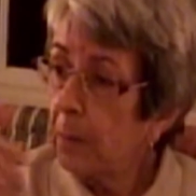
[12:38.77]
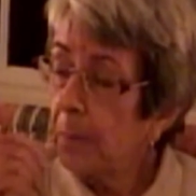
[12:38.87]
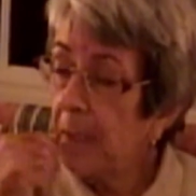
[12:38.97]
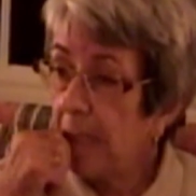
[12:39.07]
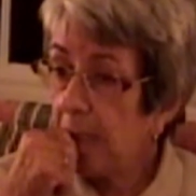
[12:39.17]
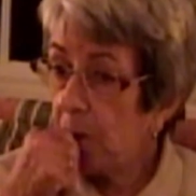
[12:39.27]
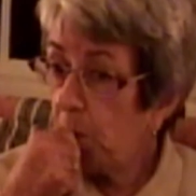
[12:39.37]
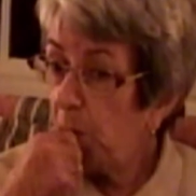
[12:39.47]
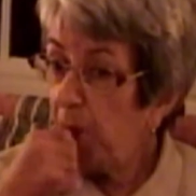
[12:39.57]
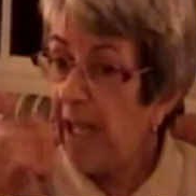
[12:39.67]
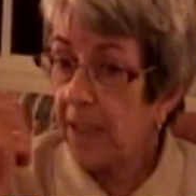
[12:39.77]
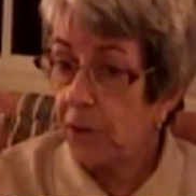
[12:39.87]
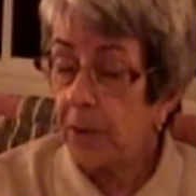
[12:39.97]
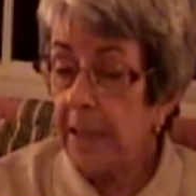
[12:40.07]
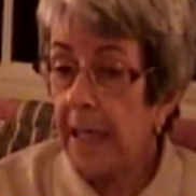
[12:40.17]
because we
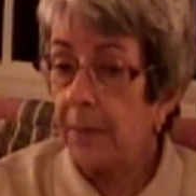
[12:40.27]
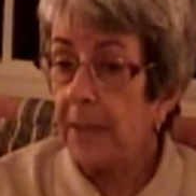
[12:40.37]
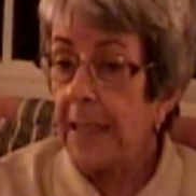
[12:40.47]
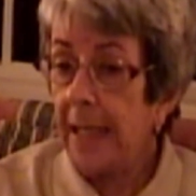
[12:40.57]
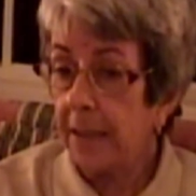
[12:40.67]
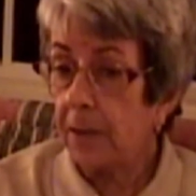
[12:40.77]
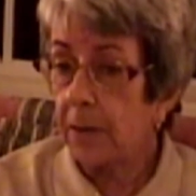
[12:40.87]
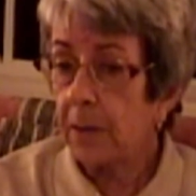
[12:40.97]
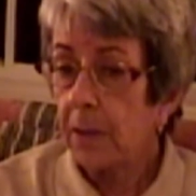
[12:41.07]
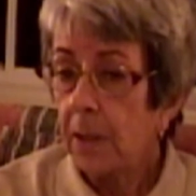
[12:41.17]
actually have a letter